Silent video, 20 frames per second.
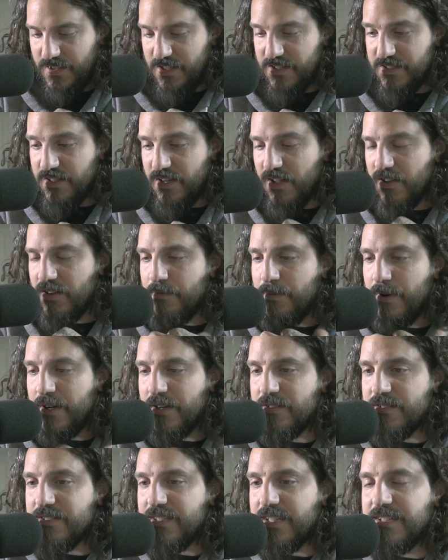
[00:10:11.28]
Because Nutter
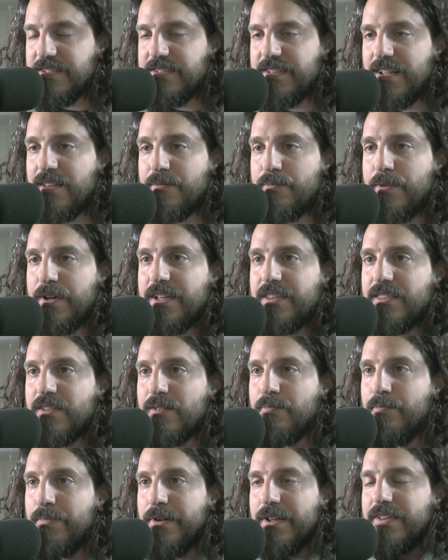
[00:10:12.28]
Butter is like celebrating
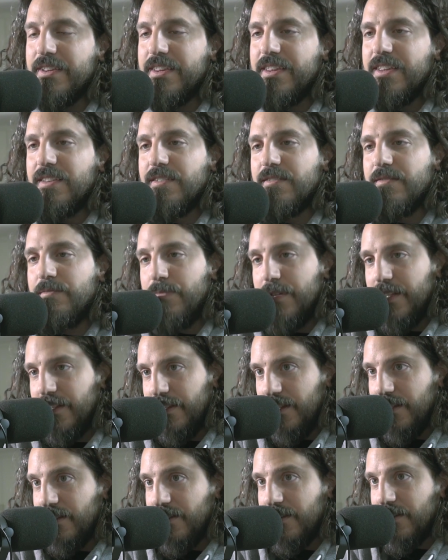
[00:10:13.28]
their
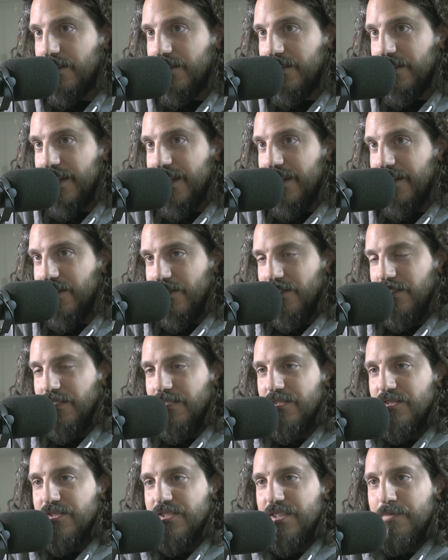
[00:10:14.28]
billionth year
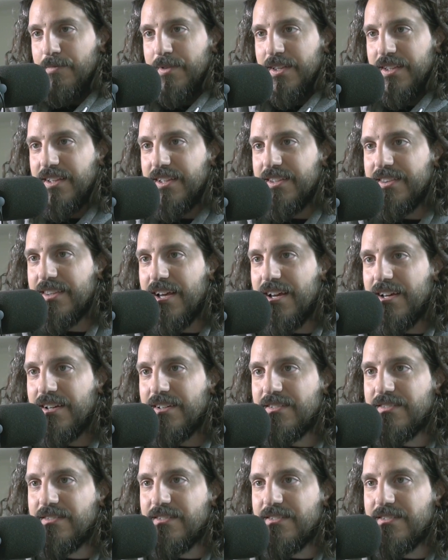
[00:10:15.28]
or something like that.